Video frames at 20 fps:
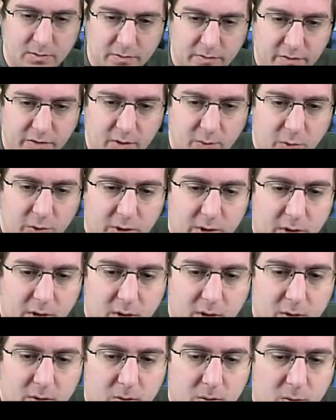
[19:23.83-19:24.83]
Then we're going to
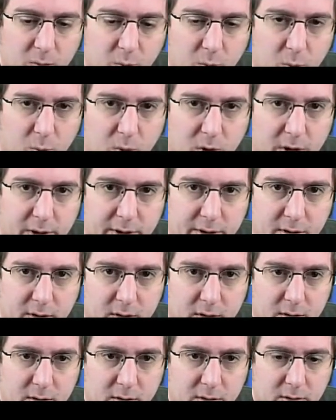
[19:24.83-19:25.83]
go 1
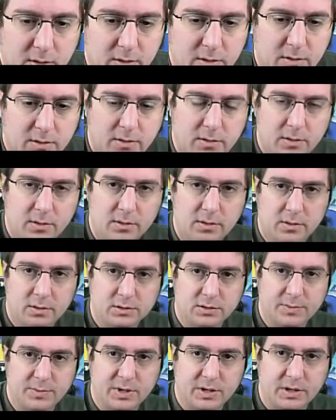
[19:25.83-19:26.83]

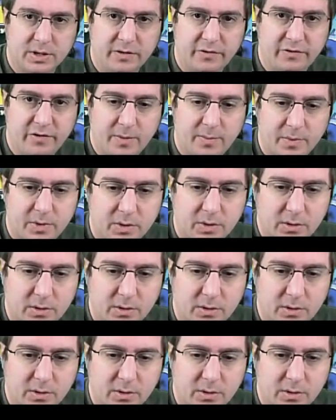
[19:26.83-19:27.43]
to pick these up,